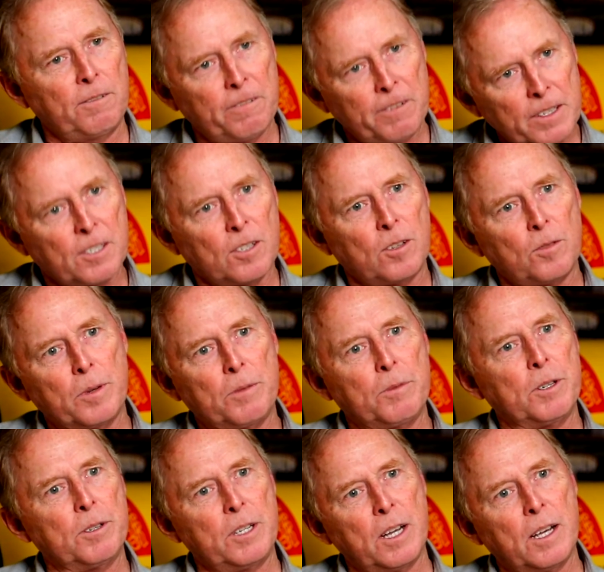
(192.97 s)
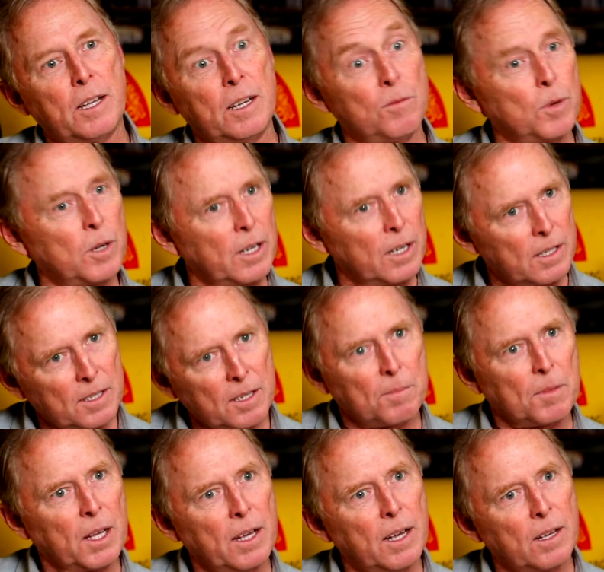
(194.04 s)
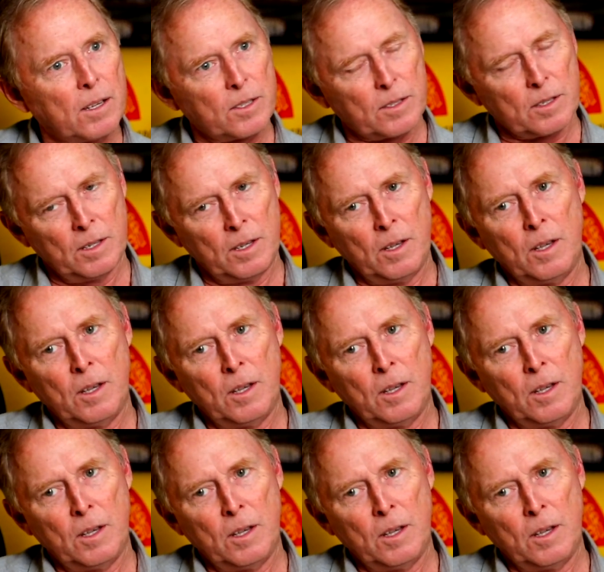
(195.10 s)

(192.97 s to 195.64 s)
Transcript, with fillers: fizzle when we were done and working on something else.